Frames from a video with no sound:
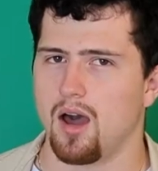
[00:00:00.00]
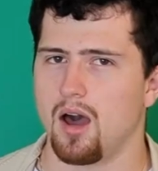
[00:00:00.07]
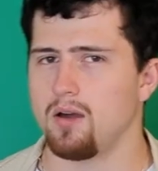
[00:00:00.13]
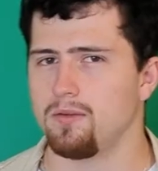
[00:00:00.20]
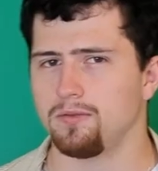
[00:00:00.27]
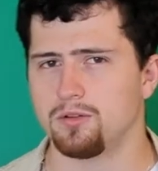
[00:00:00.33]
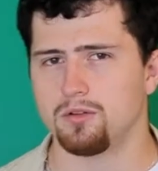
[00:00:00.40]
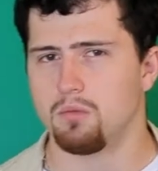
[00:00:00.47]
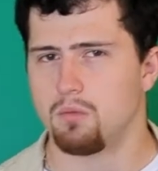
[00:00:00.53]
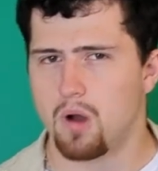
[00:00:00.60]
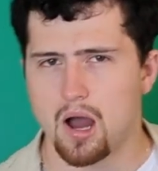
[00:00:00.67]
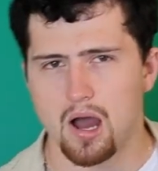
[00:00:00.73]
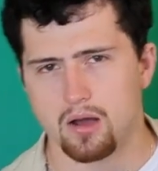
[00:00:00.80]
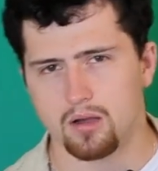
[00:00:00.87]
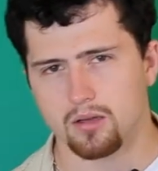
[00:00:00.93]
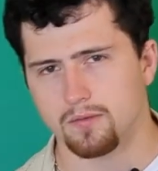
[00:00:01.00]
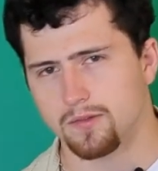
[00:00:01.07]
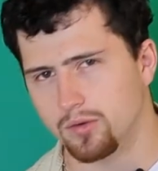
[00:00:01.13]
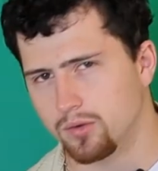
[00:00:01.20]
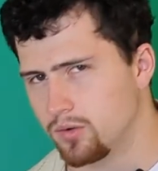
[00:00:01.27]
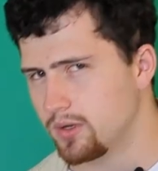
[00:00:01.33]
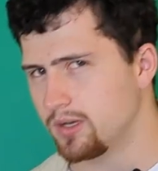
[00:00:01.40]
After a while
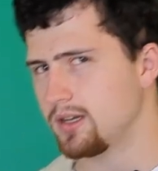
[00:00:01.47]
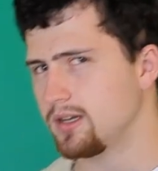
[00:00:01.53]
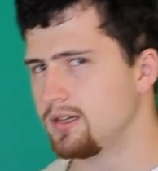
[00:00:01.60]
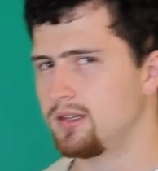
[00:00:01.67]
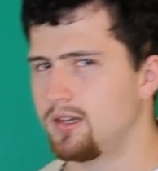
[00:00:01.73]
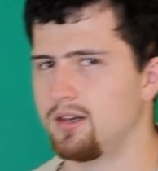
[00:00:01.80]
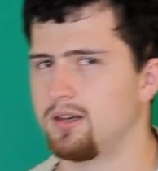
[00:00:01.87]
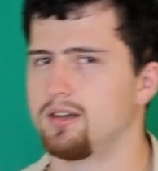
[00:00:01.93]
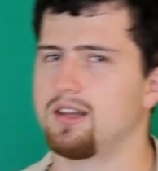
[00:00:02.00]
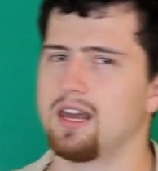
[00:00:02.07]
of doing this and